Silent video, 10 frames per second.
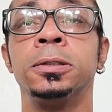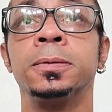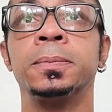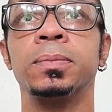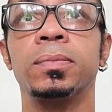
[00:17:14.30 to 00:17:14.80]

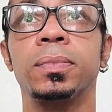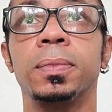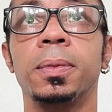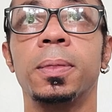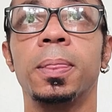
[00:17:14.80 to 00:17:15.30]

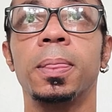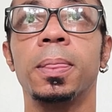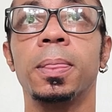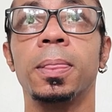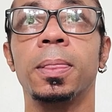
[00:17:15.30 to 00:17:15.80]

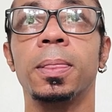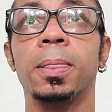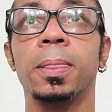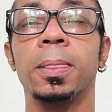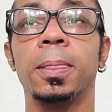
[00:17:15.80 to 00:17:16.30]

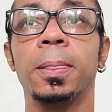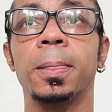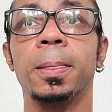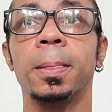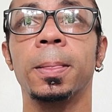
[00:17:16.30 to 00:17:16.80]

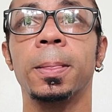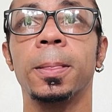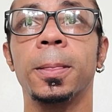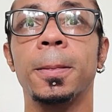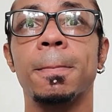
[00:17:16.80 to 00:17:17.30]

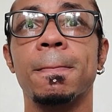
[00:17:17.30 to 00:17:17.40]
Nobody speaks.